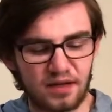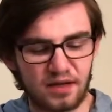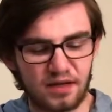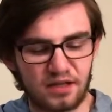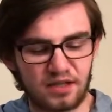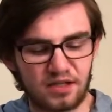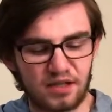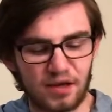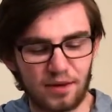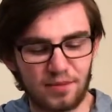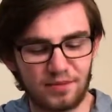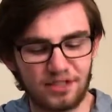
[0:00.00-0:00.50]

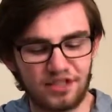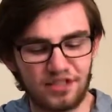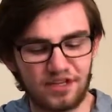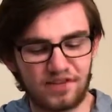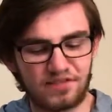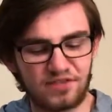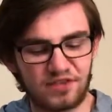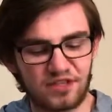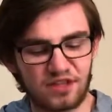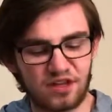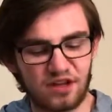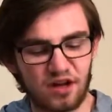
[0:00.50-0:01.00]
Thomas
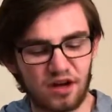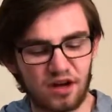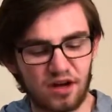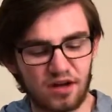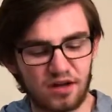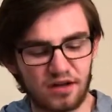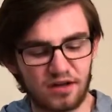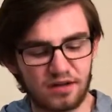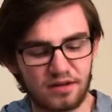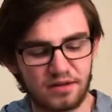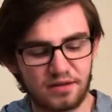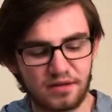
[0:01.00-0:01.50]
Jefferson Hogg.
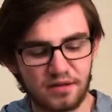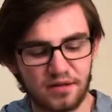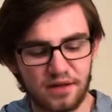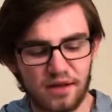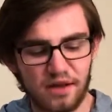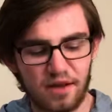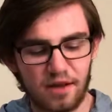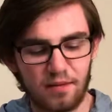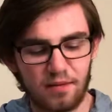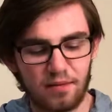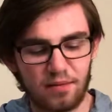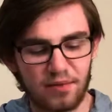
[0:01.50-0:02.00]

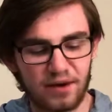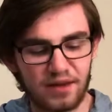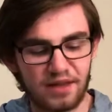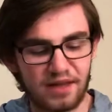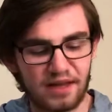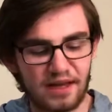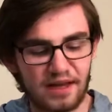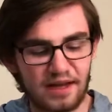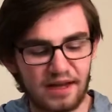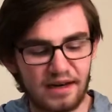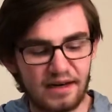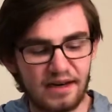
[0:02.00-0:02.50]
But
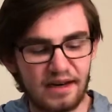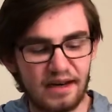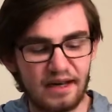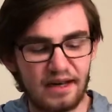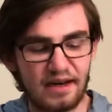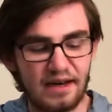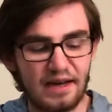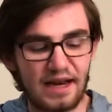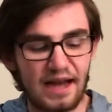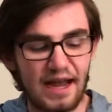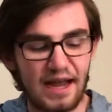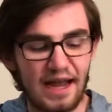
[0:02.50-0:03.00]
then
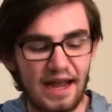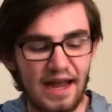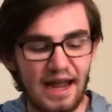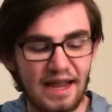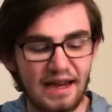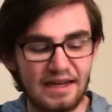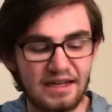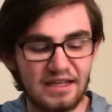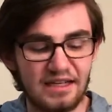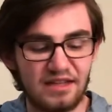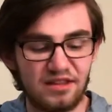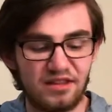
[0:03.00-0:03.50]
in
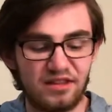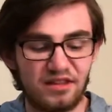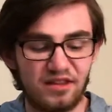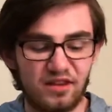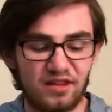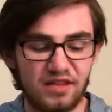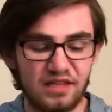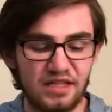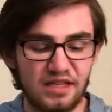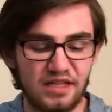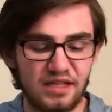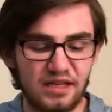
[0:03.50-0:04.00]

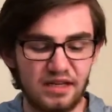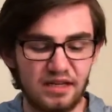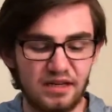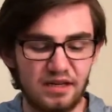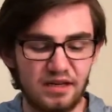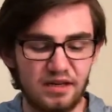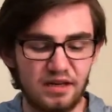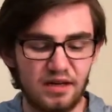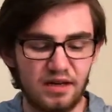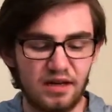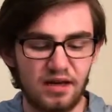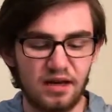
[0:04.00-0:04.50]
1813,
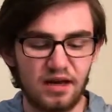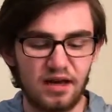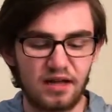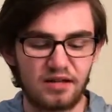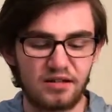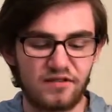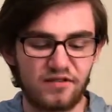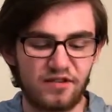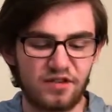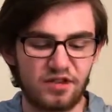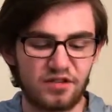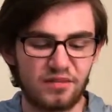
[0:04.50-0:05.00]
his
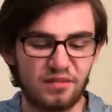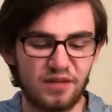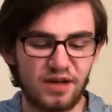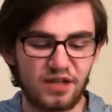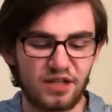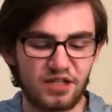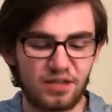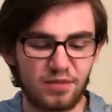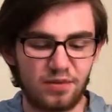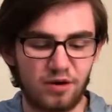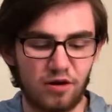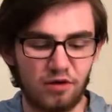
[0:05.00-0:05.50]
first major
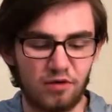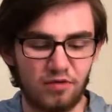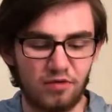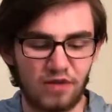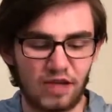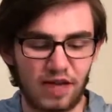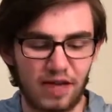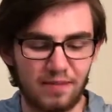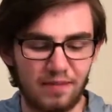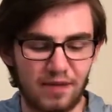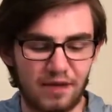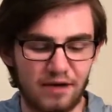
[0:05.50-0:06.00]
poem
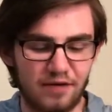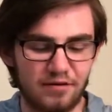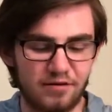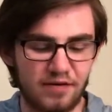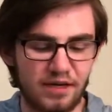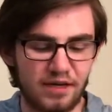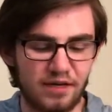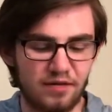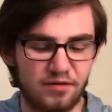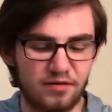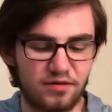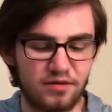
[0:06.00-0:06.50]
came out,
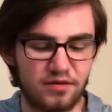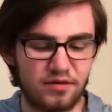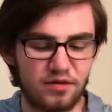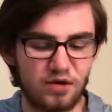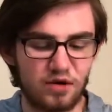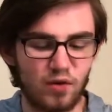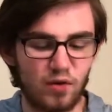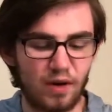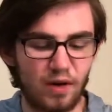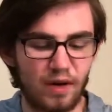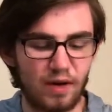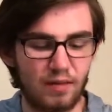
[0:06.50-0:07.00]
and it was
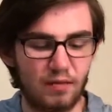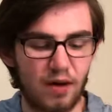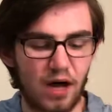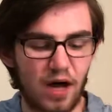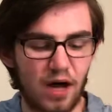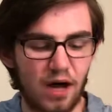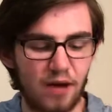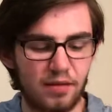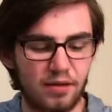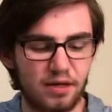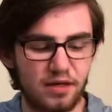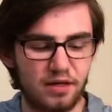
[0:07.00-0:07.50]
Queen
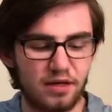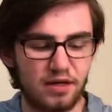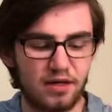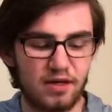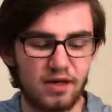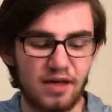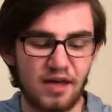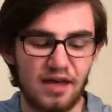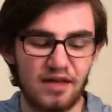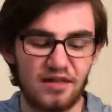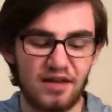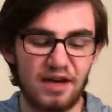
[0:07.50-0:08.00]
Mab.
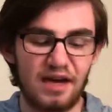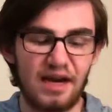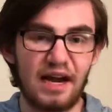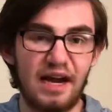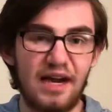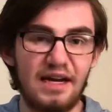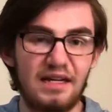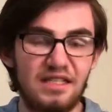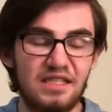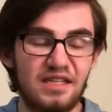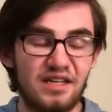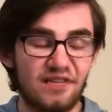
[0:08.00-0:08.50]
Then in
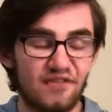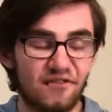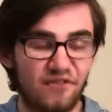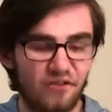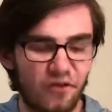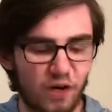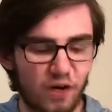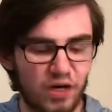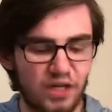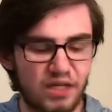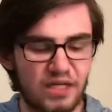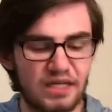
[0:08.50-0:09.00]

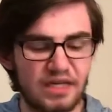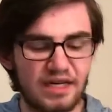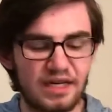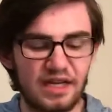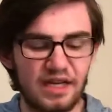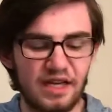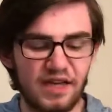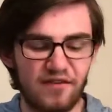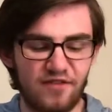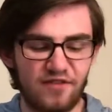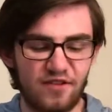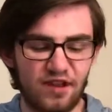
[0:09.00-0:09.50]
1814,
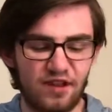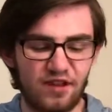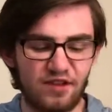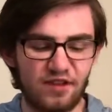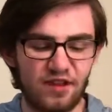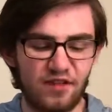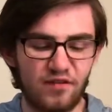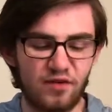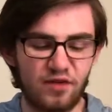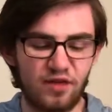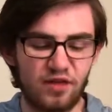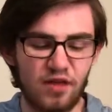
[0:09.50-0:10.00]
he fell in
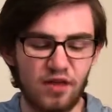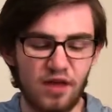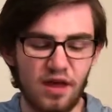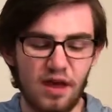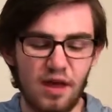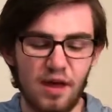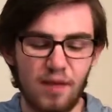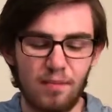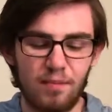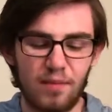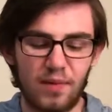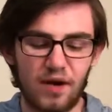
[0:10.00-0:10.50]
love with
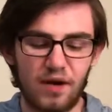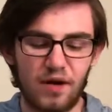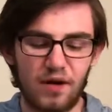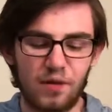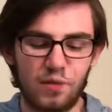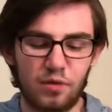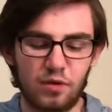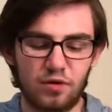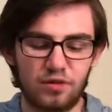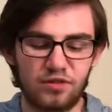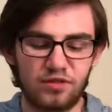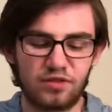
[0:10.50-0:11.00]
Mary
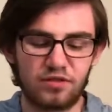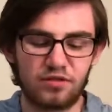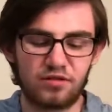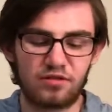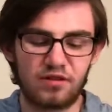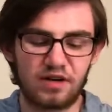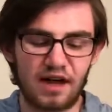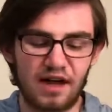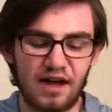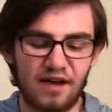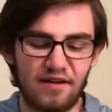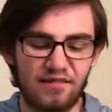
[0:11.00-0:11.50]

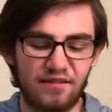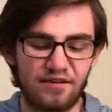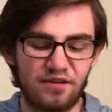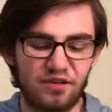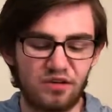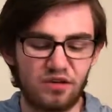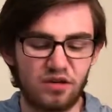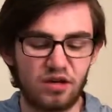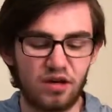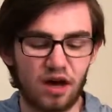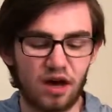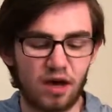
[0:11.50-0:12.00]
Wollstonecraft
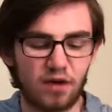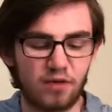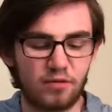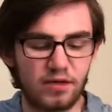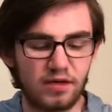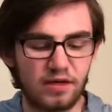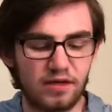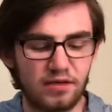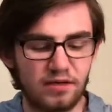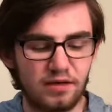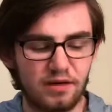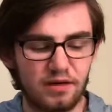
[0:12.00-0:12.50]
Godwin,